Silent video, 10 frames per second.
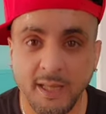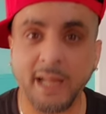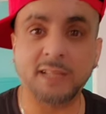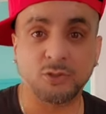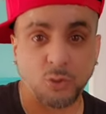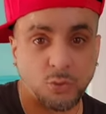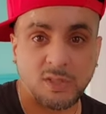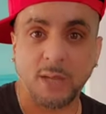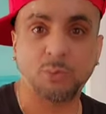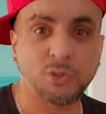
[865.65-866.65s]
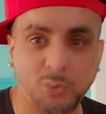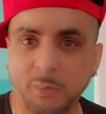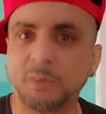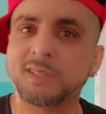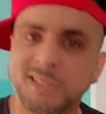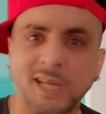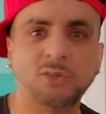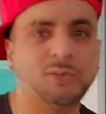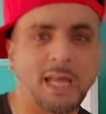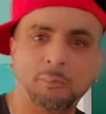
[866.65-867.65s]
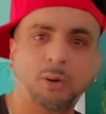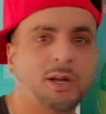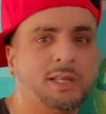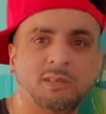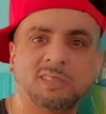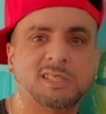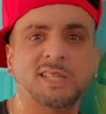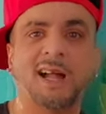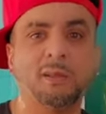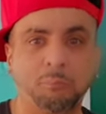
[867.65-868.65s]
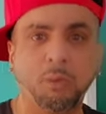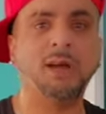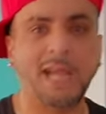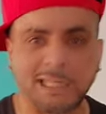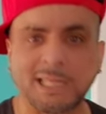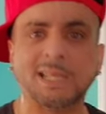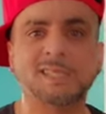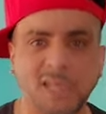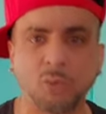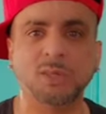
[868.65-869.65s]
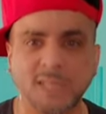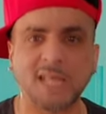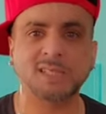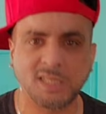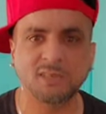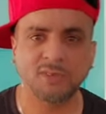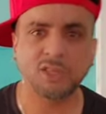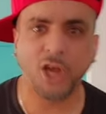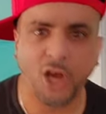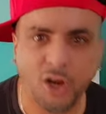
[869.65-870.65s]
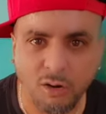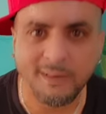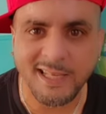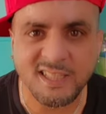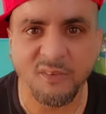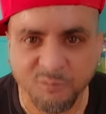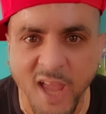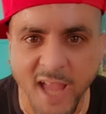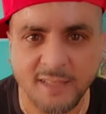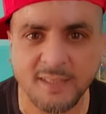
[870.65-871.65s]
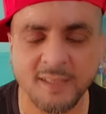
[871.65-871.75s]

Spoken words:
And dudes that was with me will tell you, like, boy, ain't even stunting. Boy, had that cell with that TV. You heard? That's a fact.